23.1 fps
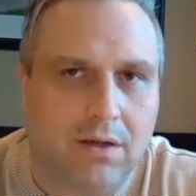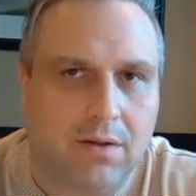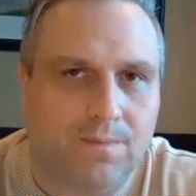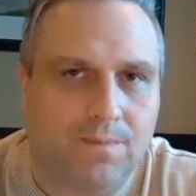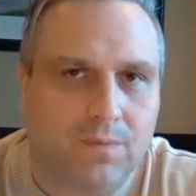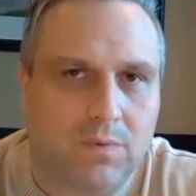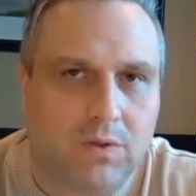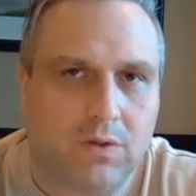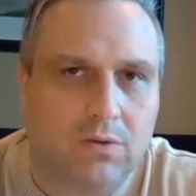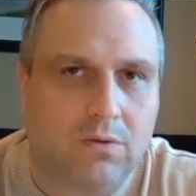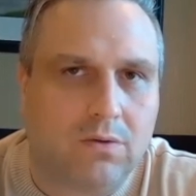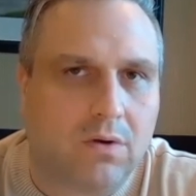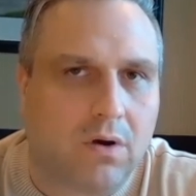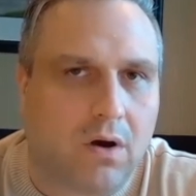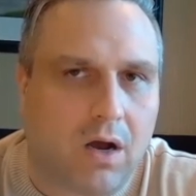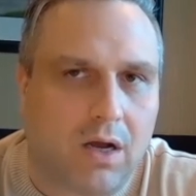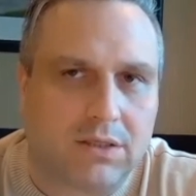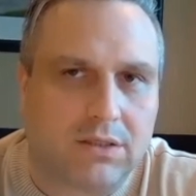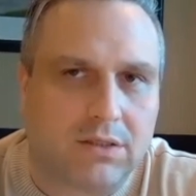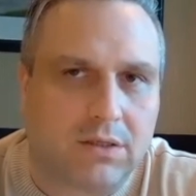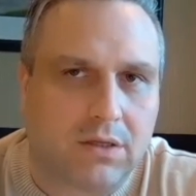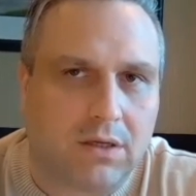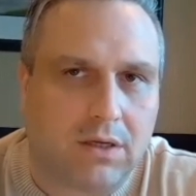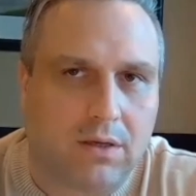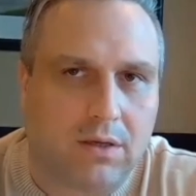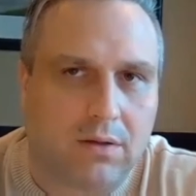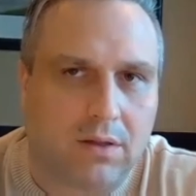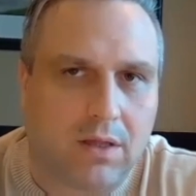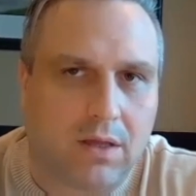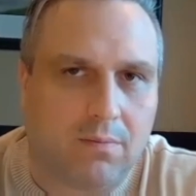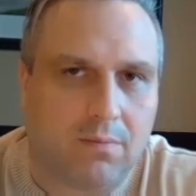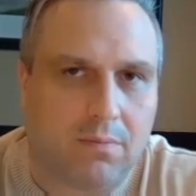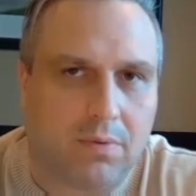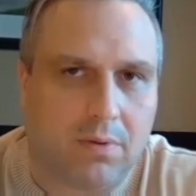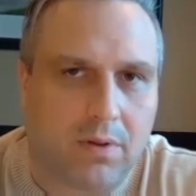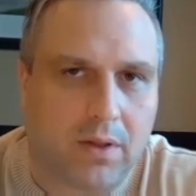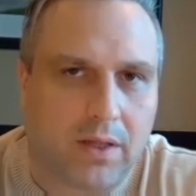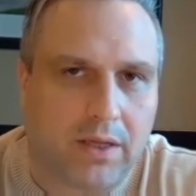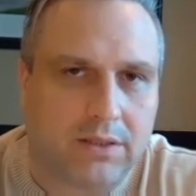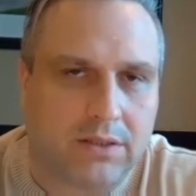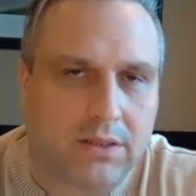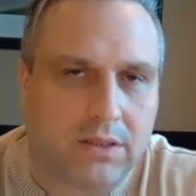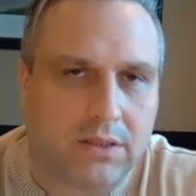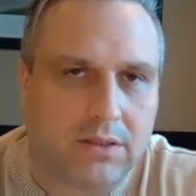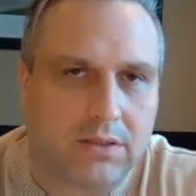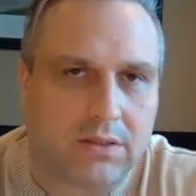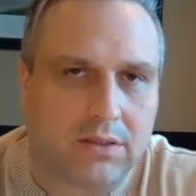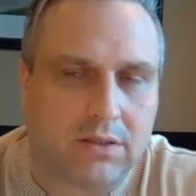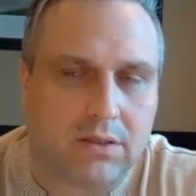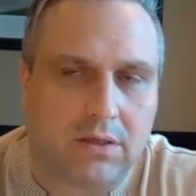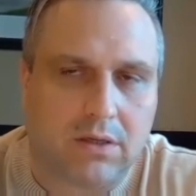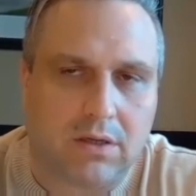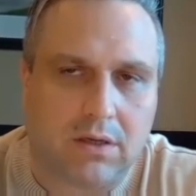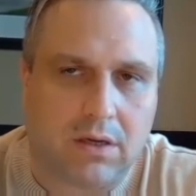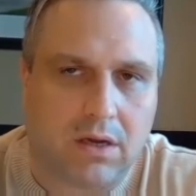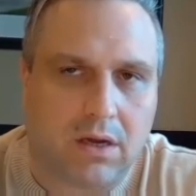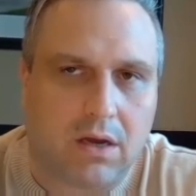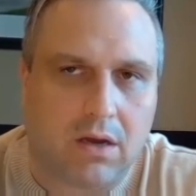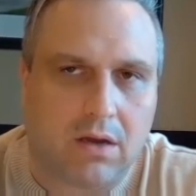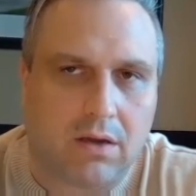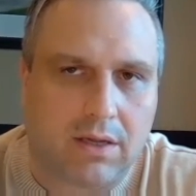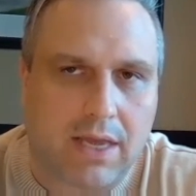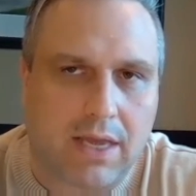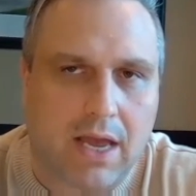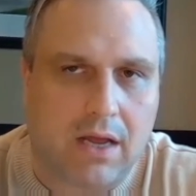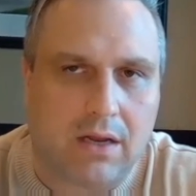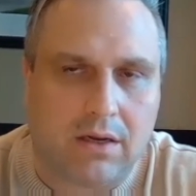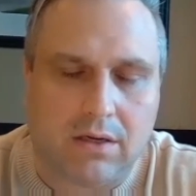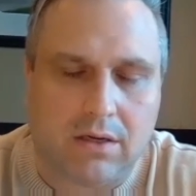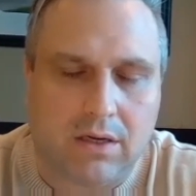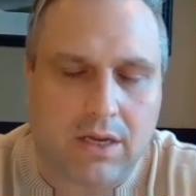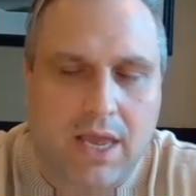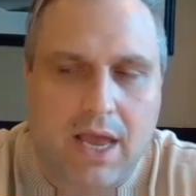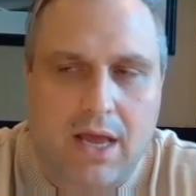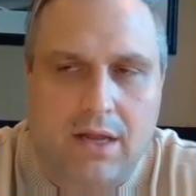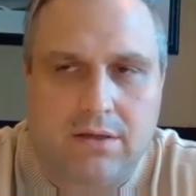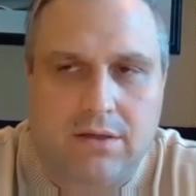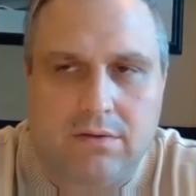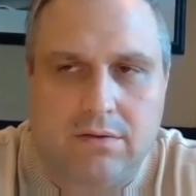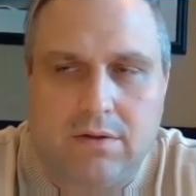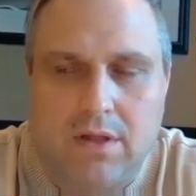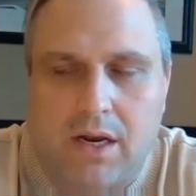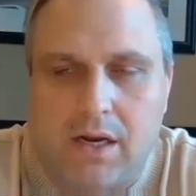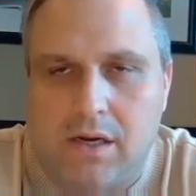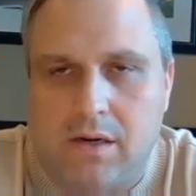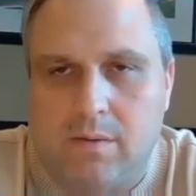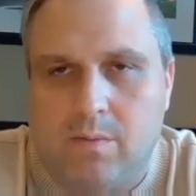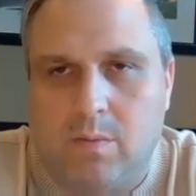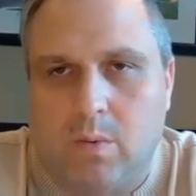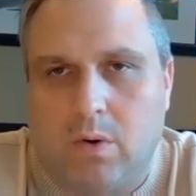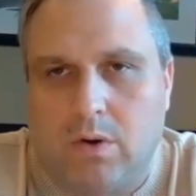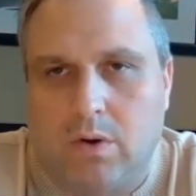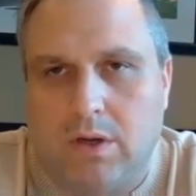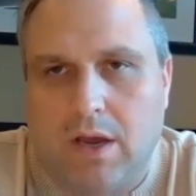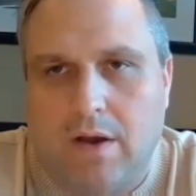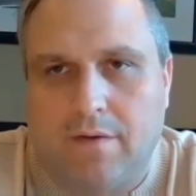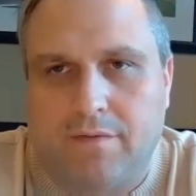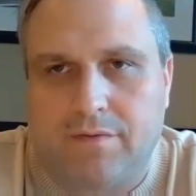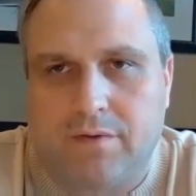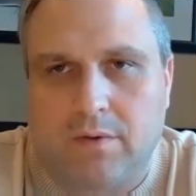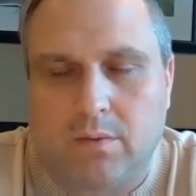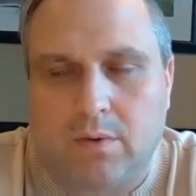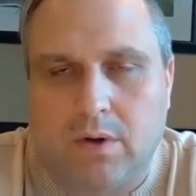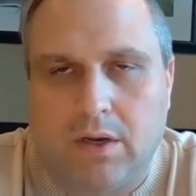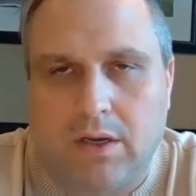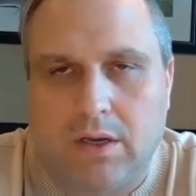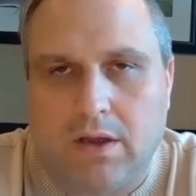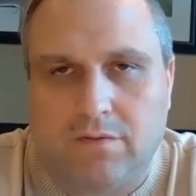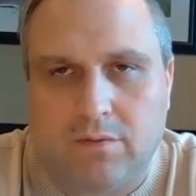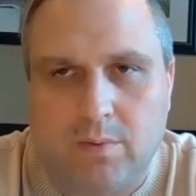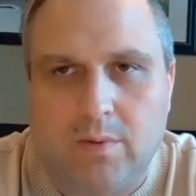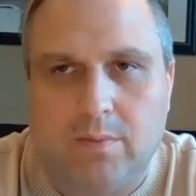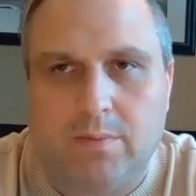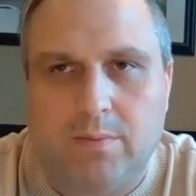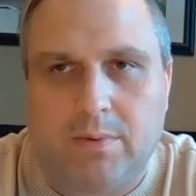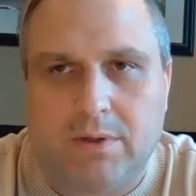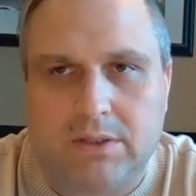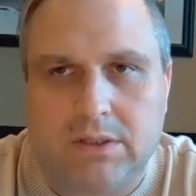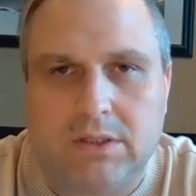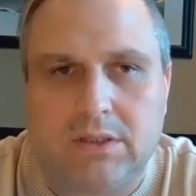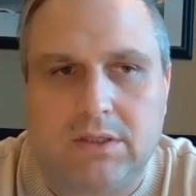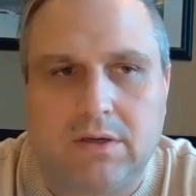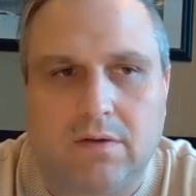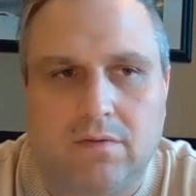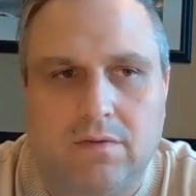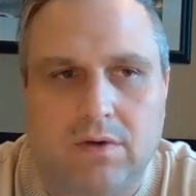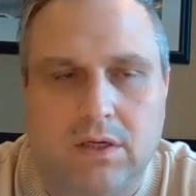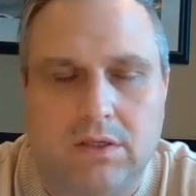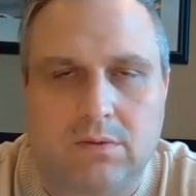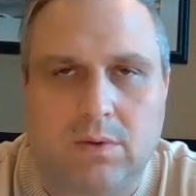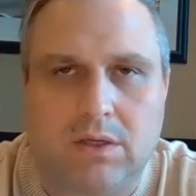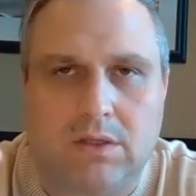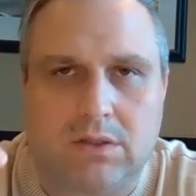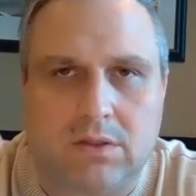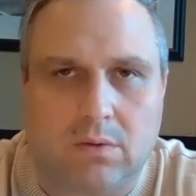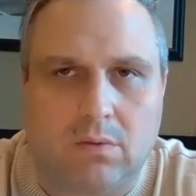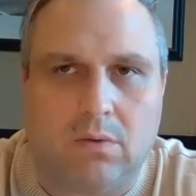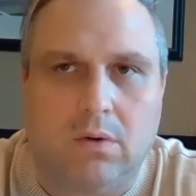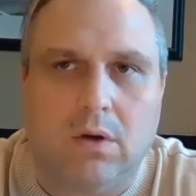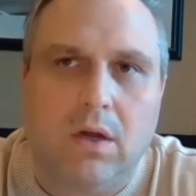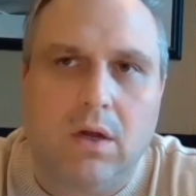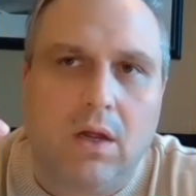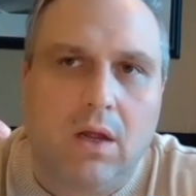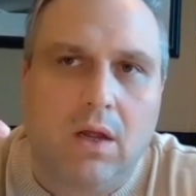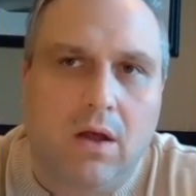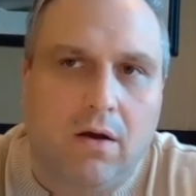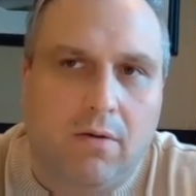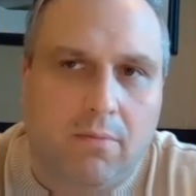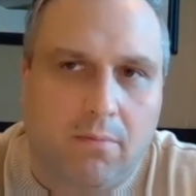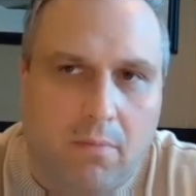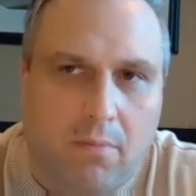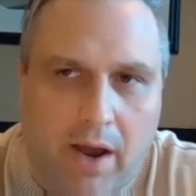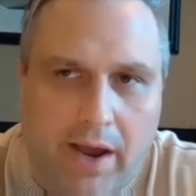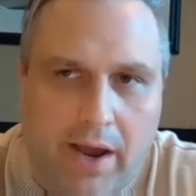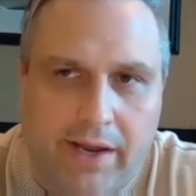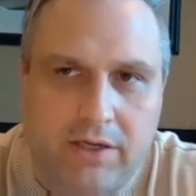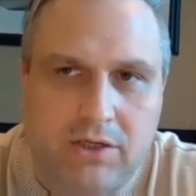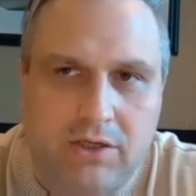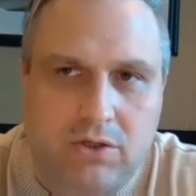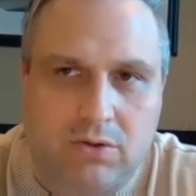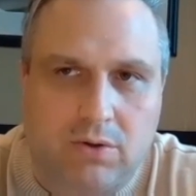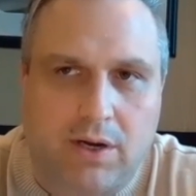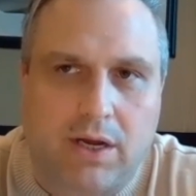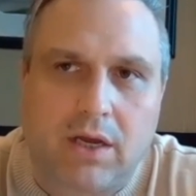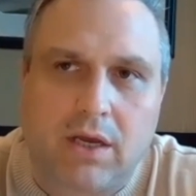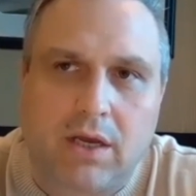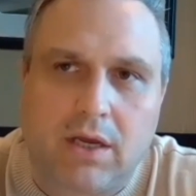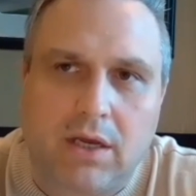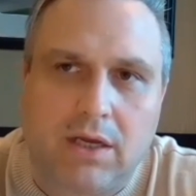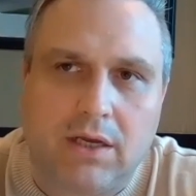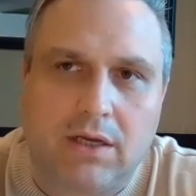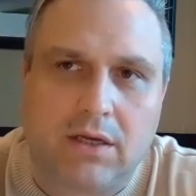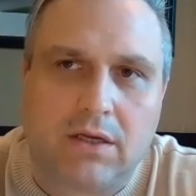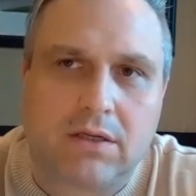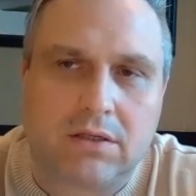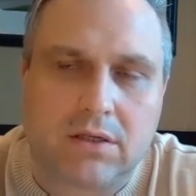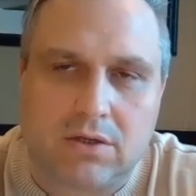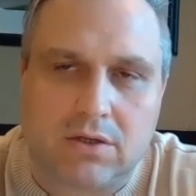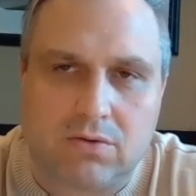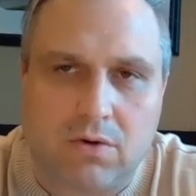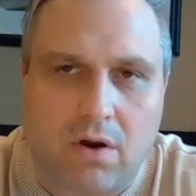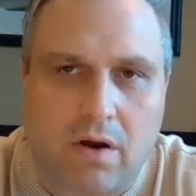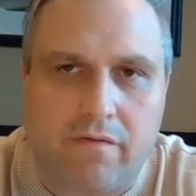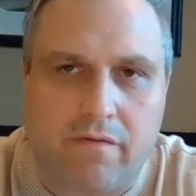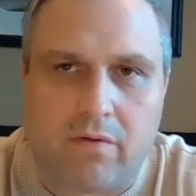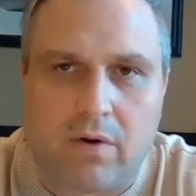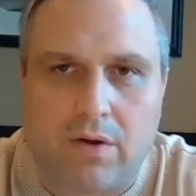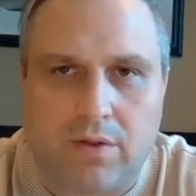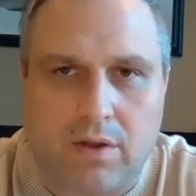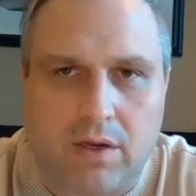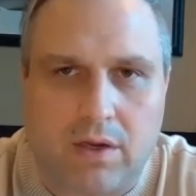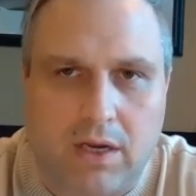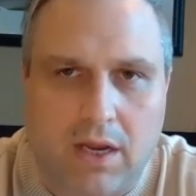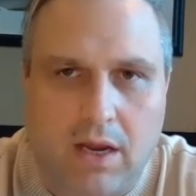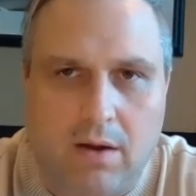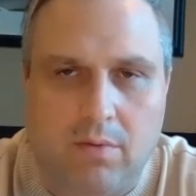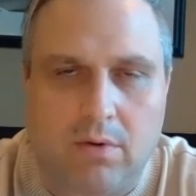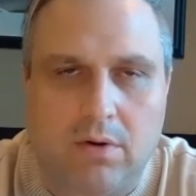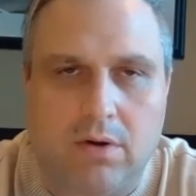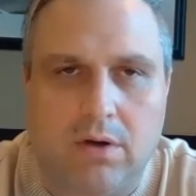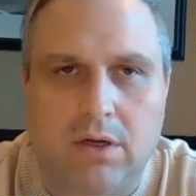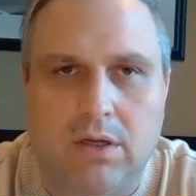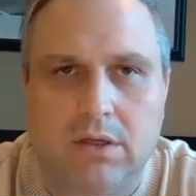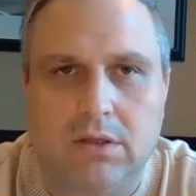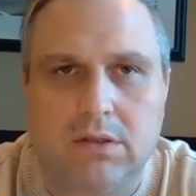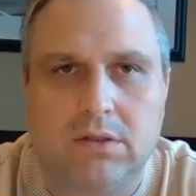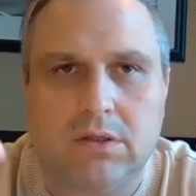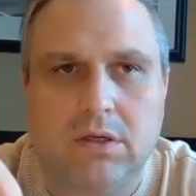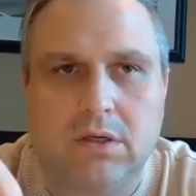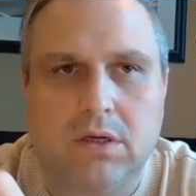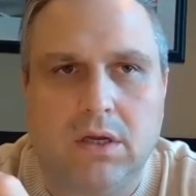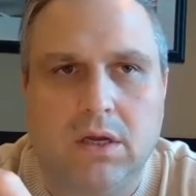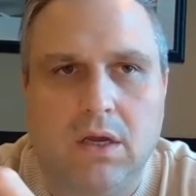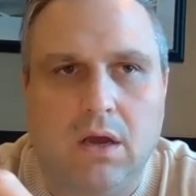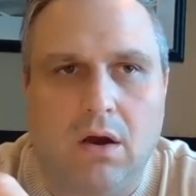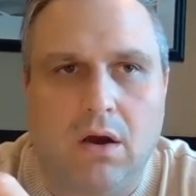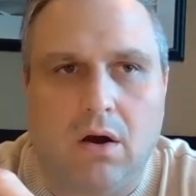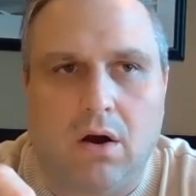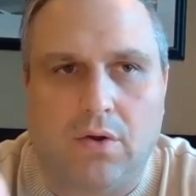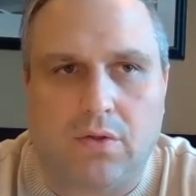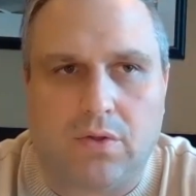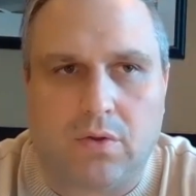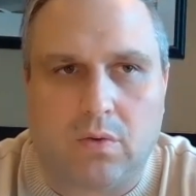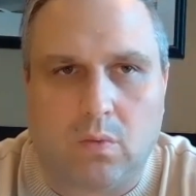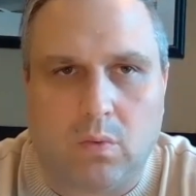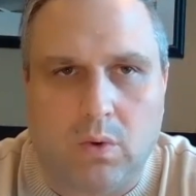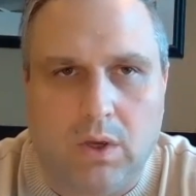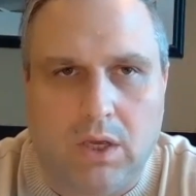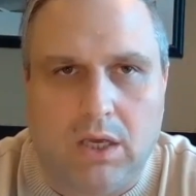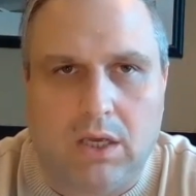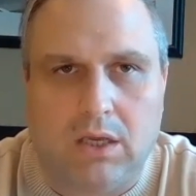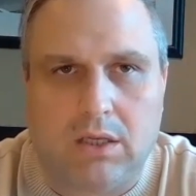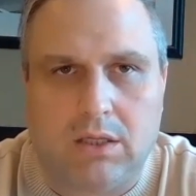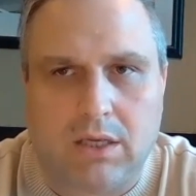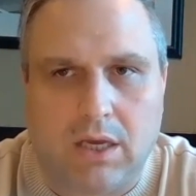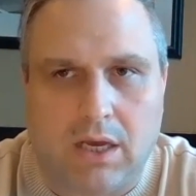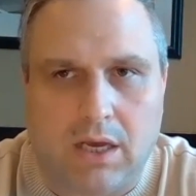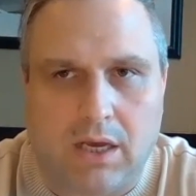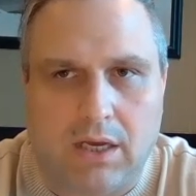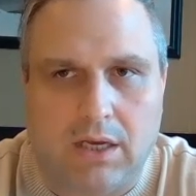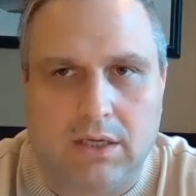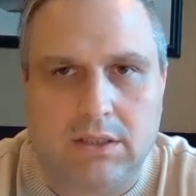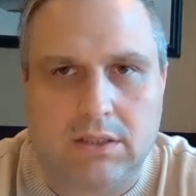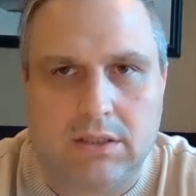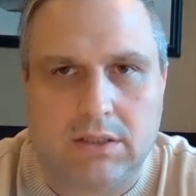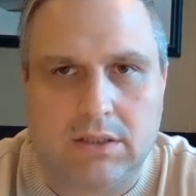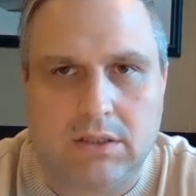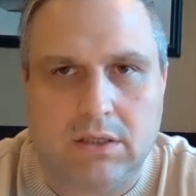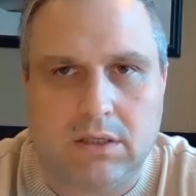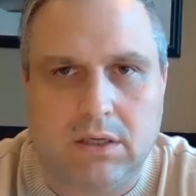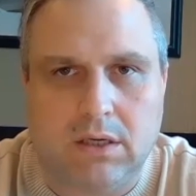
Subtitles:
Too costly that places can't do that anymore. You have to be busy 7 days a week. So my trick is I drive around the neighborhoods on the weekdays,